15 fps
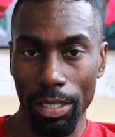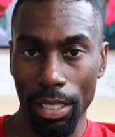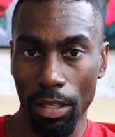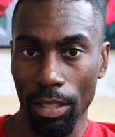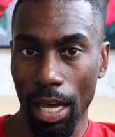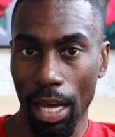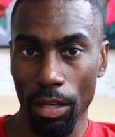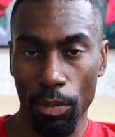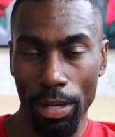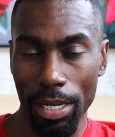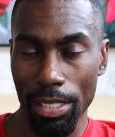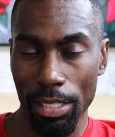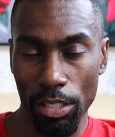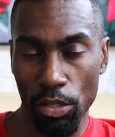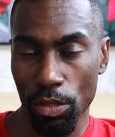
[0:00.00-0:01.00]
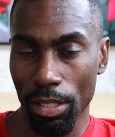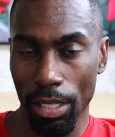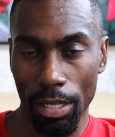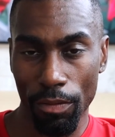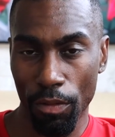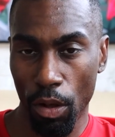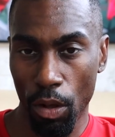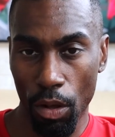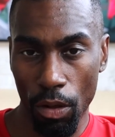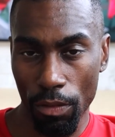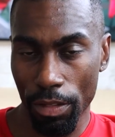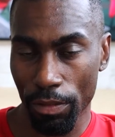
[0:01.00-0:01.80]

There are a lot of ways that you can get involved.